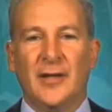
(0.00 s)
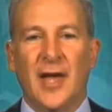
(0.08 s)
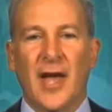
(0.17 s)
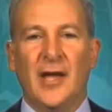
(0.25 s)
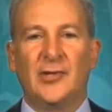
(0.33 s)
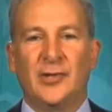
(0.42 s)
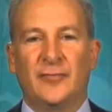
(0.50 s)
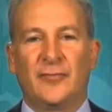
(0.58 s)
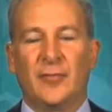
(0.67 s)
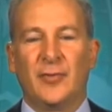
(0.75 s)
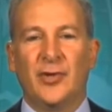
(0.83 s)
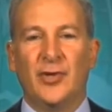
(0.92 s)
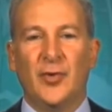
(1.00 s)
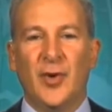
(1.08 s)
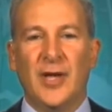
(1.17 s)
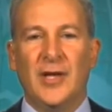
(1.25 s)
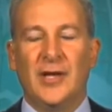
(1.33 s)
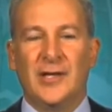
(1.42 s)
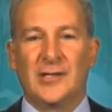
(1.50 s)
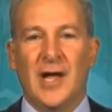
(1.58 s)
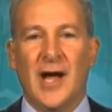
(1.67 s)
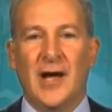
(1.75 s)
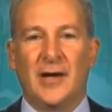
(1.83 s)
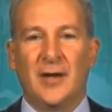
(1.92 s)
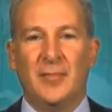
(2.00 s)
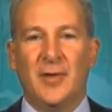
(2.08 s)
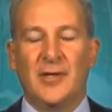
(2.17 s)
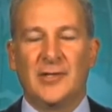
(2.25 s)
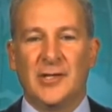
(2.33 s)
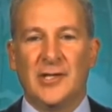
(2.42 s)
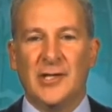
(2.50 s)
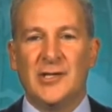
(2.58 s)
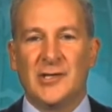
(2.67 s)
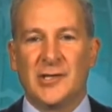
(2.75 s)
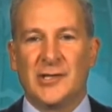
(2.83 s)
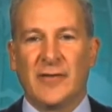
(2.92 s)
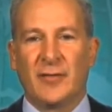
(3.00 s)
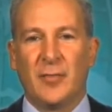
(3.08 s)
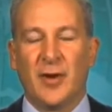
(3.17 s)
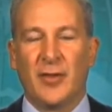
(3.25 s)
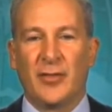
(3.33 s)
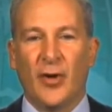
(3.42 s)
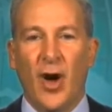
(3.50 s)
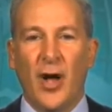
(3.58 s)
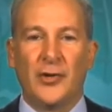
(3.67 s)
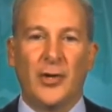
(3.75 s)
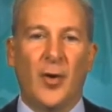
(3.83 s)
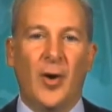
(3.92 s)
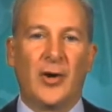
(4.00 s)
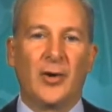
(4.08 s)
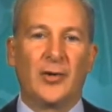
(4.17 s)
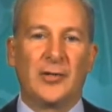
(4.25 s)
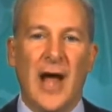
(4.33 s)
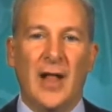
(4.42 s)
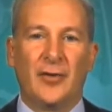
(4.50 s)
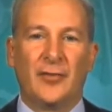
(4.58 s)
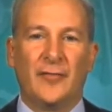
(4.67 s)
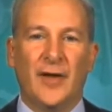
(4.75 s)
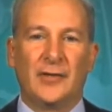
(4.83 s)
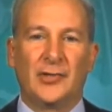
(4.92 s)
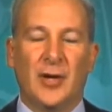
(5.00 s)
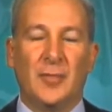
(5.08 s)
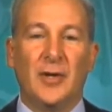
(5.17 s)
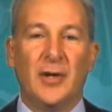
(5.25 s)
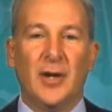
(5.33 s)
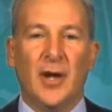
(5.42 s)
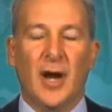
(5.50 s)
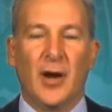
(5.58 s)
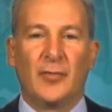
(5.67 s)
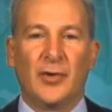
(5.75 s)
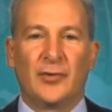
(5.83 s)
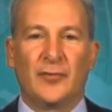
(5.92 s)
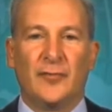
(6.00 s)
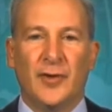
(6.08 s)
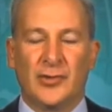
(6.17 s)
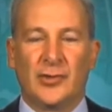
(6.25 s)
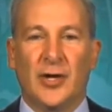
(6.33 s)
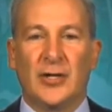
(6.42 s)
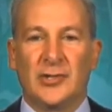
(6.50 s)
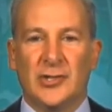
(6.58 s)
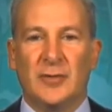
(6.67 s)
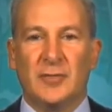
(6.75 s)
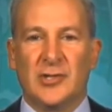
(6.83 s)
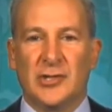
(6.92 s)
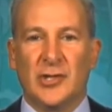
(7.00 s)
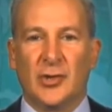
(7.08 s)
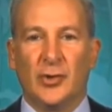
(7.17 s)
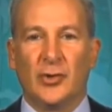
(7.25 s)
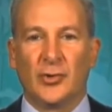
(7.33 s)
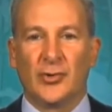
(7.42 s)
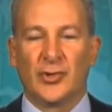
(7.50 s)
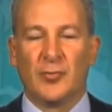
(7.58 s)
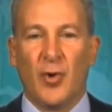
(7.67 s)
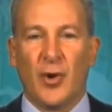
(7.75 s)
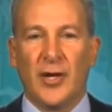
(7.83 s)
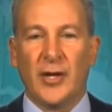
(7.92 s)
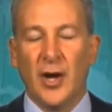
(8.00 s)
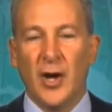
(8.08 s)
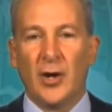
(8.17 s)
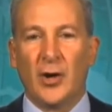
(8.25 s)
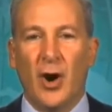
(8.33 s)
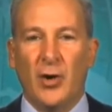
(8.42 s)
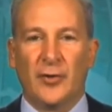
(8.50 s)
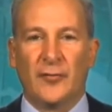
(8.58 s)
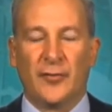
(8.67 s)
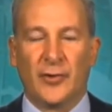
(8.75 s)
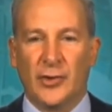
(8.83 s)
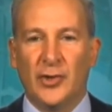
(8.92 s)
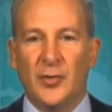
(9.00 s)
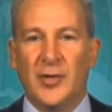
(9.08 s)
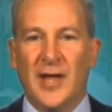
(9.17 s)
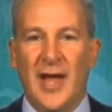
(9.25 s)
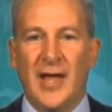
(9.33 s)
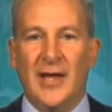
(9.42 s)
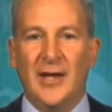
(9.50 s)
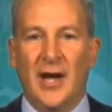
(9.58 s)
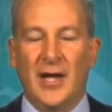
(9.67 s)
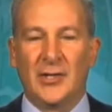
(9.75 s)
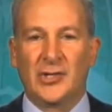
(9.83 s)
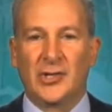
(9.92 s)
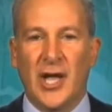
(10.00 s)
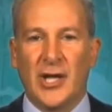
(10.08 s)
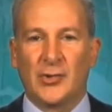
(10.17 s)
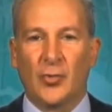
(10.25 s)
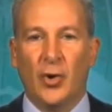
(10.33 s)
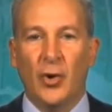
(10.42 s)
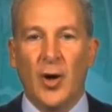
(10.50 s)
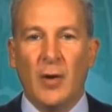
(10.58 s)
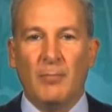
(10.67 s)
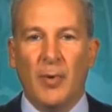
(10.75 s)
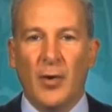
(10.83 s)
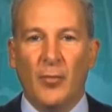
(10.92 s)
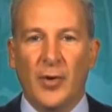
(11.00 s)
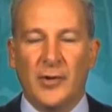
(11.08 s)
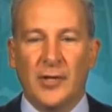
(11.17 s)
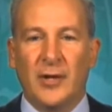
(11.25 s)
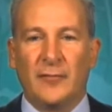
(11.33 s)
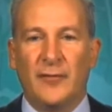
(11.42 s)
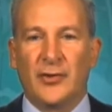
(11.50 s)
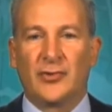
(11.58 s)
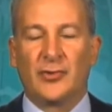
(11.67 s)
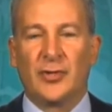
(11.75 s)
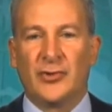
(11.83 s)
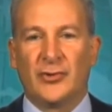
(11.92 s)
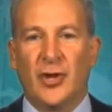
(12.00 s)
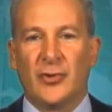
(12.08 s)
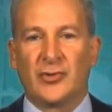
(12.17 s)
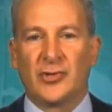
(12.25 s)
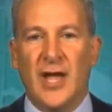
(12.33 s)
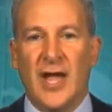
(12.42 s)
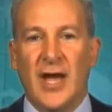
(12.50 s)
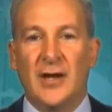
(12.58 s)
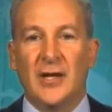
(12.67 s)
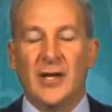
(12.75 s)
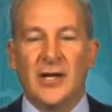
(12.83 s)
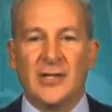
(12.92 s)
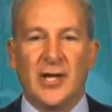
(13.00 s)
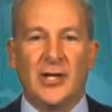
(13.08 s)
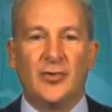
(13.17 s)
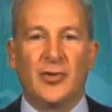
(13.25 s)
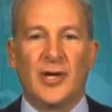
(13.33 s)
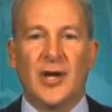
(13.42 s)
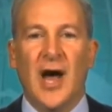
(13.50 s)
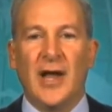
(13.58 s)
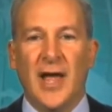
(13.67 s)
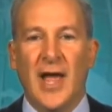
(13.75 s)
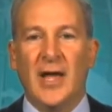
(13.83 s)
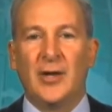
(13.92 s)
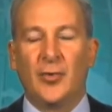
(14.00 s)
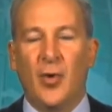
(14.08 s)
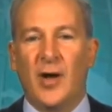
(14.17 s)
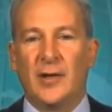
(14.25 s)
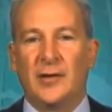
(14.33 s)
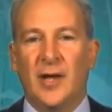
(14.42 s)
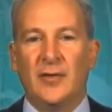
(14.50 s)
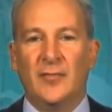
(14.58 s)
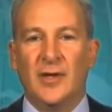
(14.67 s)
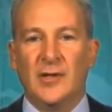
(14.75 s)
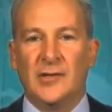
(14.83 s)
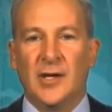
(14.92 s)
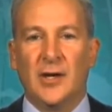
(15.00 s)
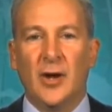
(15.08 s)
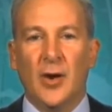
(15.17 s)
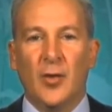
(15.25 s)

the exit from QE is not going to be as easy as everybody thought. You know, I heard Dallas Fed Chairman Richard Fisher on CNBC earlier this morning calling for QE to end on schedule. But what Dick Fisher doesn't understand is that you cannot end quantitative easing